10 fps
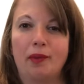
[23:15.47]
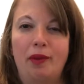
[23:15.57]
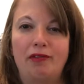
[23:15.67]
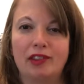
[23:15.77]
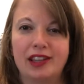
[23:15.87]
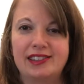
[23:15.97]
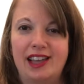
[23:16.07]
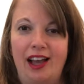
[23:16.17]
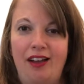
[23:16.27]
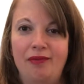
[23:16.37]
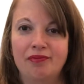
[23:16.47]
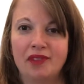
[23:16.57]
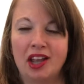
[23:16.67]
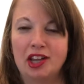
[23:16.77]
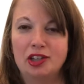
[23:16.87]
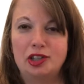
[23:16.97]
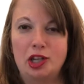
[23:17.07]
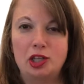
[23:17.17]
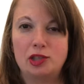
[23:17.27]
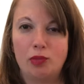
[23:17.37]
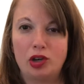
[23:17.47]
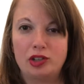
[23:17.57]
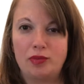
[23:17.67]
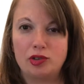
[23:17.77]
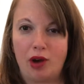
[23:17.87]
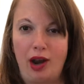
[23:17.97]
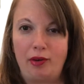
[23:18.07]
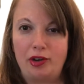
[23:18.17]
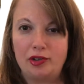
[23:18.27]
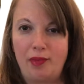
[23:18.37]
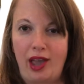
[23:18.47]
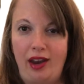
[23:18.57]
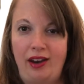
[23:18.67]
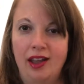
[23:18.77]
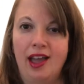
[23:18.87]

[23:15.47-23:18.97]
Felicia, she needs more subscribers, man.